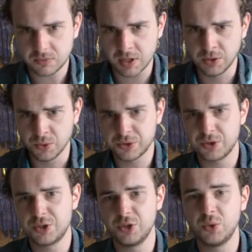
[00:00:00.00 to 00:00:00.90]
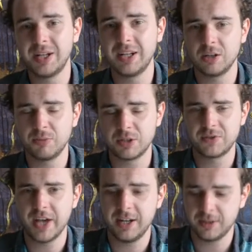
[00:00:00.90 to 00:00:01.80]
and also two, a little bit of
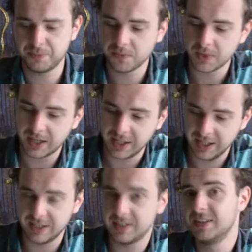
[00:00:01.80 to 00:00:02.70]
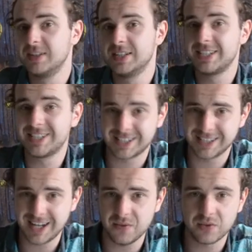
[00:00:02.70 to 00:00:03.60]
tannin. Here it
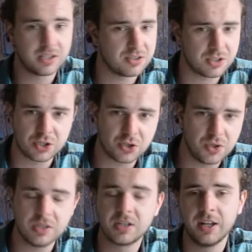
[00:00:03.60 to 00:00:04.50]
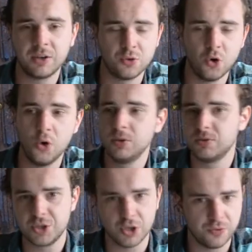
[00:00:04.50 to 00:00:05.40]
doesn't have that, it's just treated like a normal
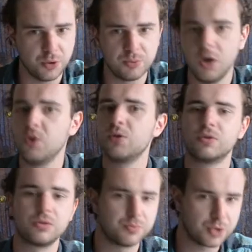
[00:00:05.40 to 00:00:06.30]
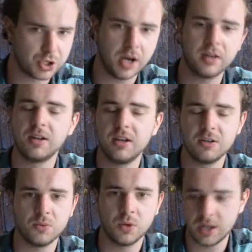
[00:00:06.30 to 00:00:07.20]
Sauvignon Blanc or Chardonnay
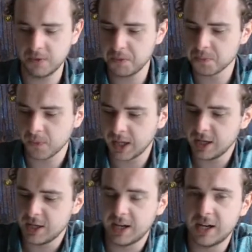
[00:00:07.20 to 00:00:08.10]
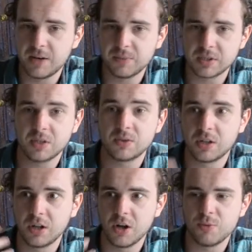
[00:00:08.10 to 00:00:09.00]
or whatever, so it's a
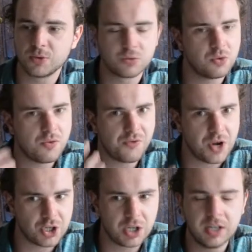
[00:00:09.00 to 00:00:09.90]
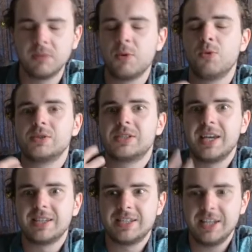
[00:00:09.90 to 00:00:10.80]
lot more sort of refreshing, a little bit more
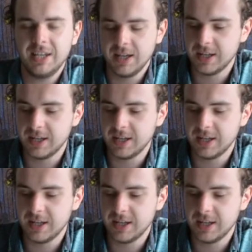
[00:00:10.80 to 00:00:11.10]
zesty